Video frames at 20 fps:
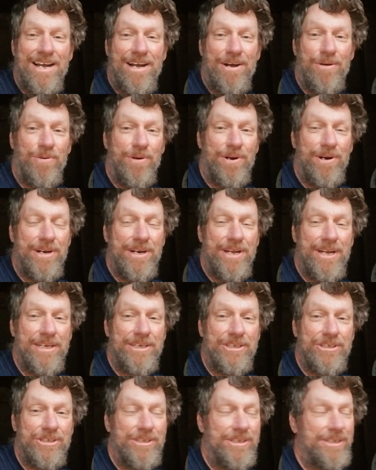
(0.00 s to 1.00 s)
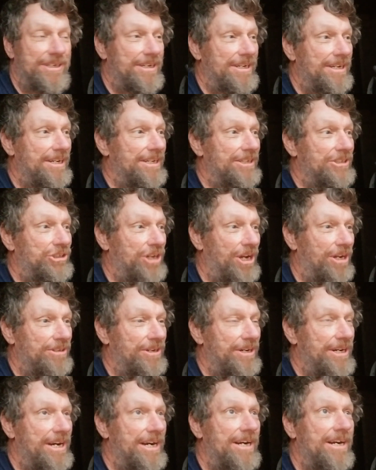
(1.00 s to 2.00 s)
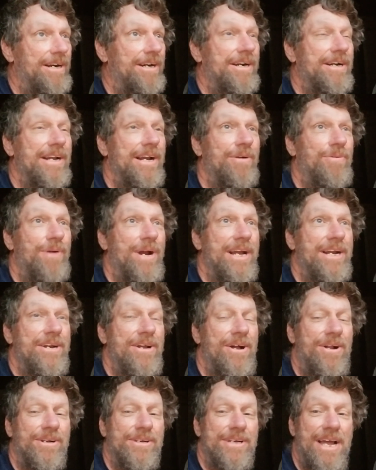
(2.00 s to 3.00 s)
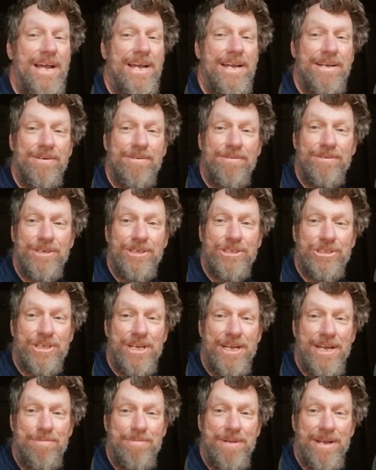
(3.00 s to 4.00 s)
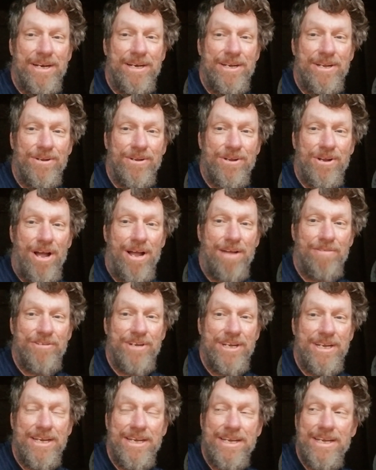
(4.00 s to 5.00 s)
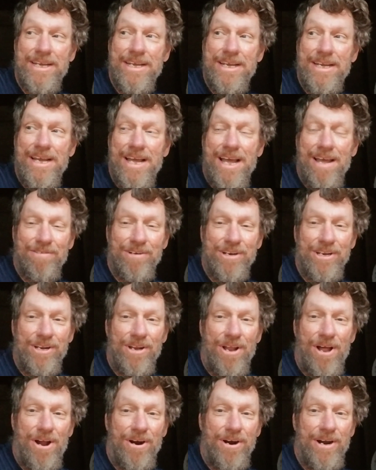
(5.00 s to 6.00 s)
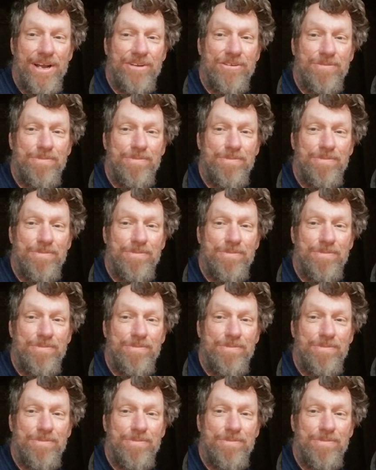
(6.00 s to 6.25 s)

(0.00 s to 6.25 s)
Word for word: we're in a shelter here. It rained all night. We're just uh, making a little coffee, having a little RX